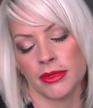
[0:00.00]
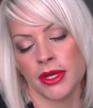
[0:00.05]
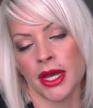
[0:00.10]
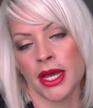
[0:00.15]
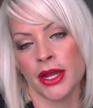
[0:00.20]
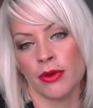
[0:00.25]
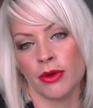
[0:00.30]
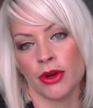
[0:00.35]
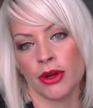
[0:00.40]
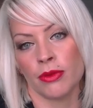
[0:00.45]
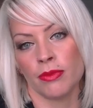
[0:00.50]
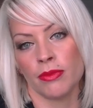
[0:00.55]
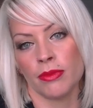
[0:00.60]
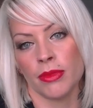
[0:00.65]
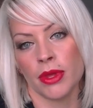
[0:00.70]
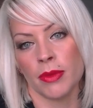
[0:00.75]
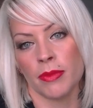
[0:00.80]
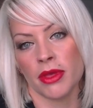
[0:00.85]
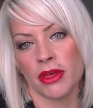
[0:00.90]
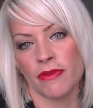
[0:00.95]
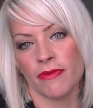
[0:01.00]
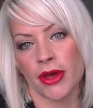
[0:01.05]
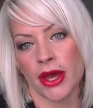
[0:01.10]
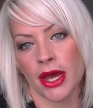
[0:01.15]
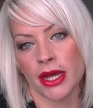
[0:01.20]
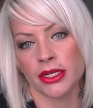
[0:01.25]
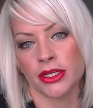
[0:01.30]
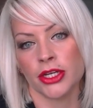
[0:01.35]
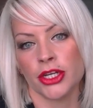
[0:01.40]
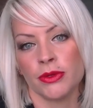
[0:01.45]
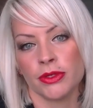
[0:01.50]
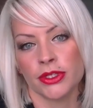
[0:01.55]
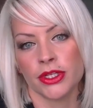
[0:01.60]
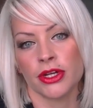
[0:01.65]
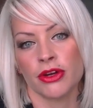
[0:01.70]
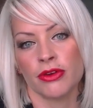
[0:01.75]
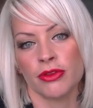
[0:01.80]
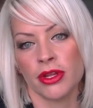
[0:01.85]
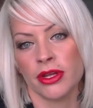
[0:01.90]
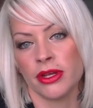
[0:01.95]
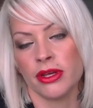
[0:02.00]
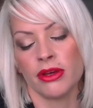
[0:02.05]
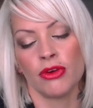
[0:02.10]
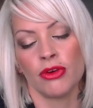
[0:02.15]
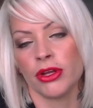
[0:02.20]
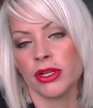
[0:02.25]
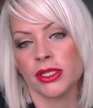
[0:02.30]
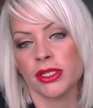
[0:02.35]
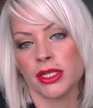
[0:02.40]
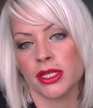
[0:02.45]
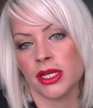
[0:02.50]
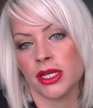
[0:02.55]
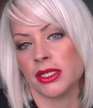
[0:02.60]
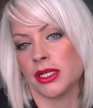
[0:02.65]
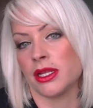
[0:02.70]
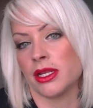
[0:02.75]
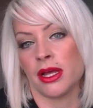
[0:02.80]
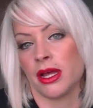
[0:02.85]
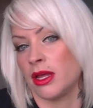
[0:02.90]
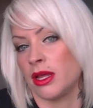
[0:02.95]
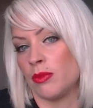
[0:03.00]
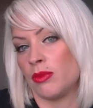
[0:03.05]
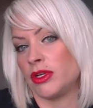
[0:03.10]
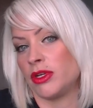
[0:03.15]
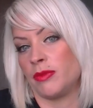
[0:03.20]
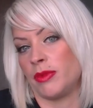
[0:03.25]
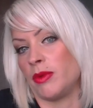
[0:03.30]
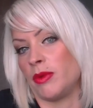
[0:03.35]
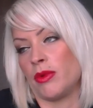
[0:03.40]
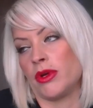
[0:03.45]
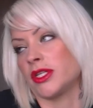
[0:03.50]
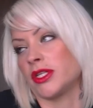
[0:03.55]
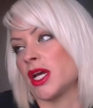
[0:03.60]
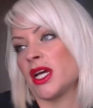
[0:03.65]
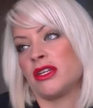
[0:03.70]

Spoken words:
I don't know, maybe if I hadn't used the oils and things like that, it would have been worse.